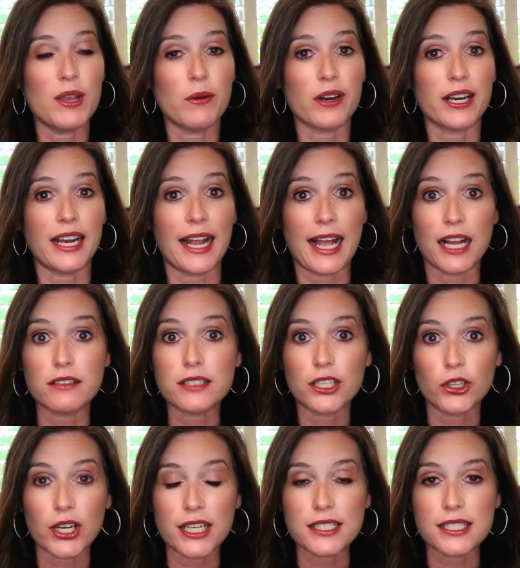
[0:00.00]
were in a housing
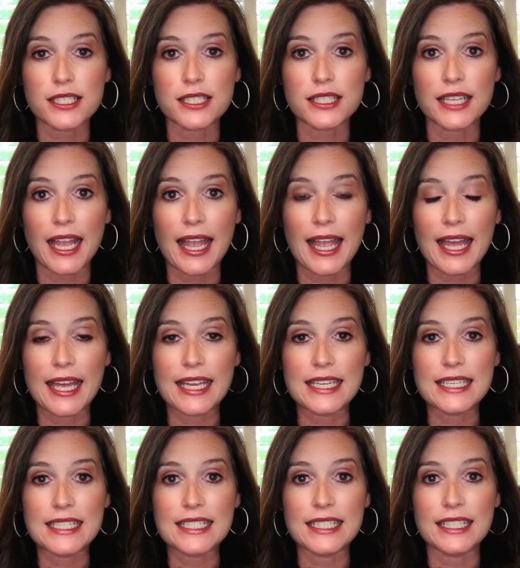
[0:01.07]
crisis
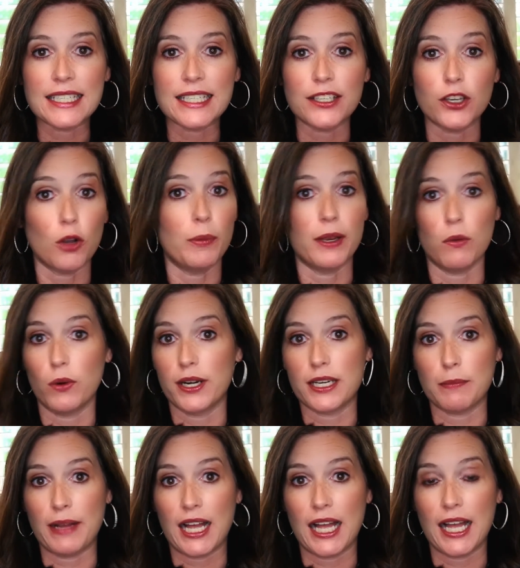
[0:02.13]
and nobody wanted to
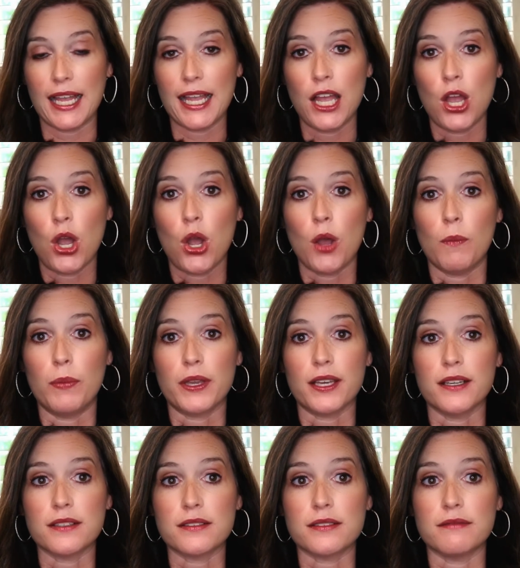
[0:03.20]
buy
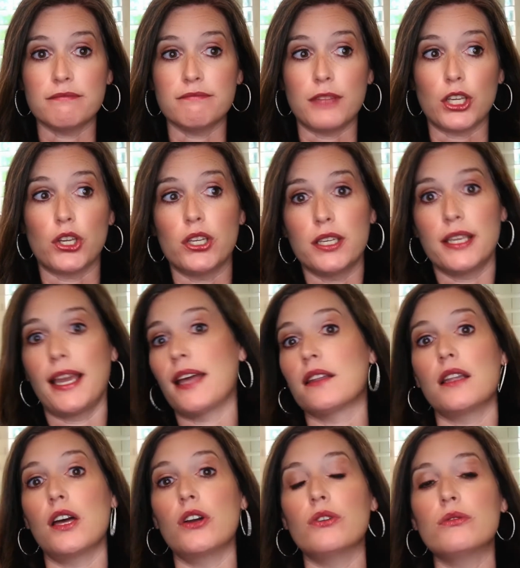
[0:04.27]
because they couldn't get
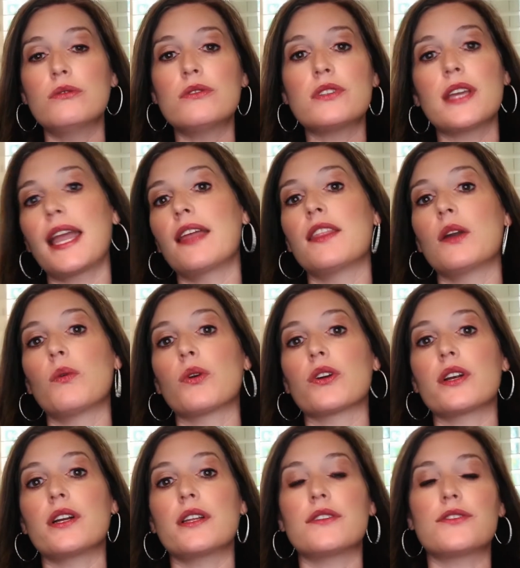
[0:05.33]
loans and they were
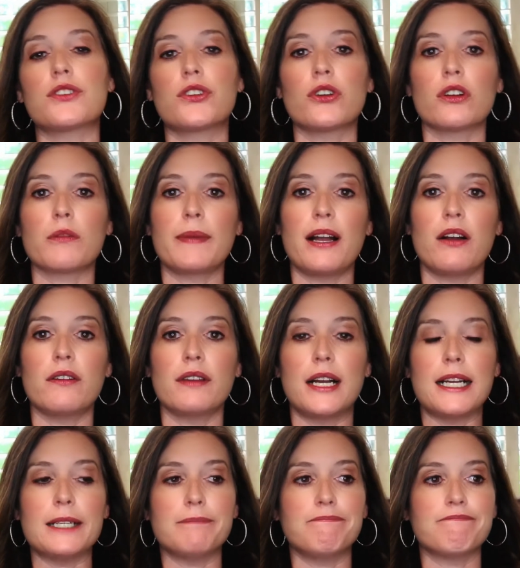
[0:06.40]
insecure about
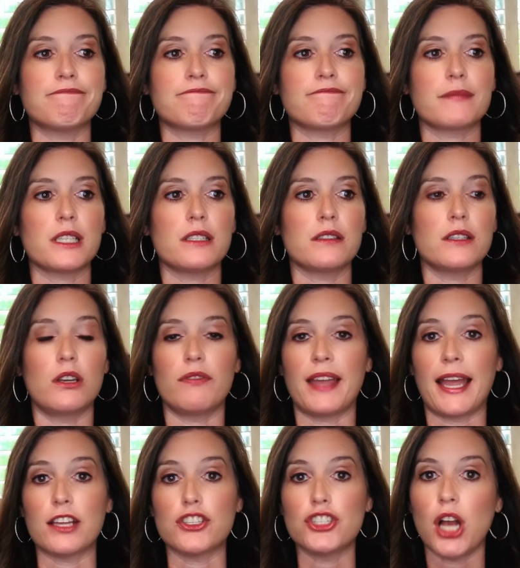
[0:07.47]
they
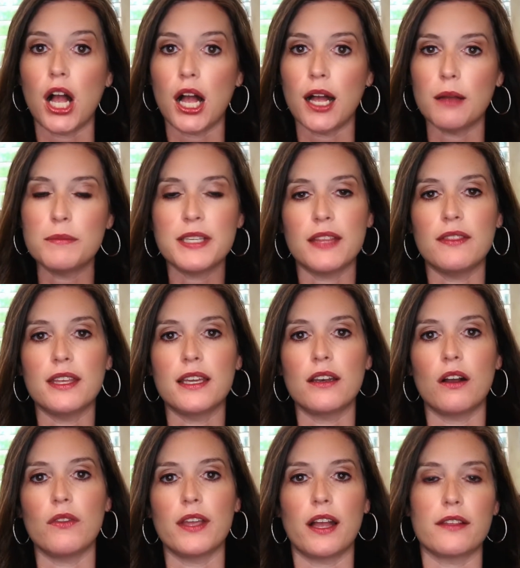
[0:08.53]
had jobs. And then
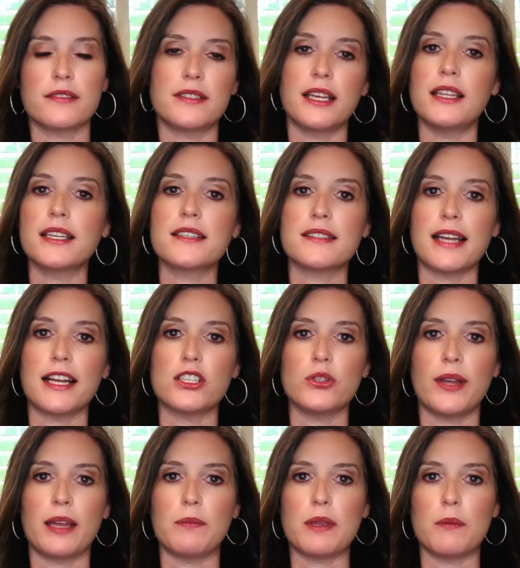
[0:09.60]
on the selling side, you
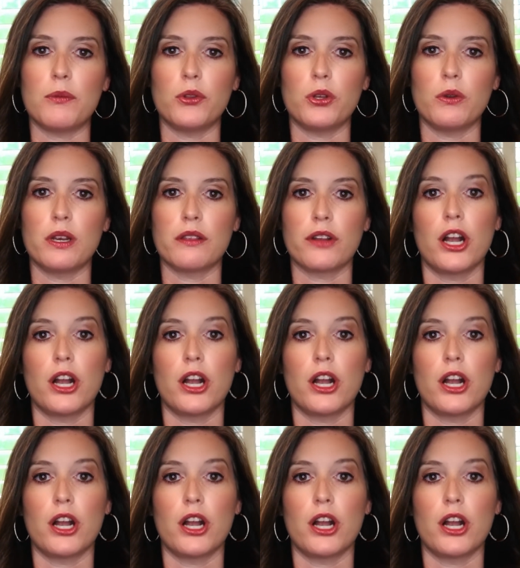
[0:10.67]
had people who were either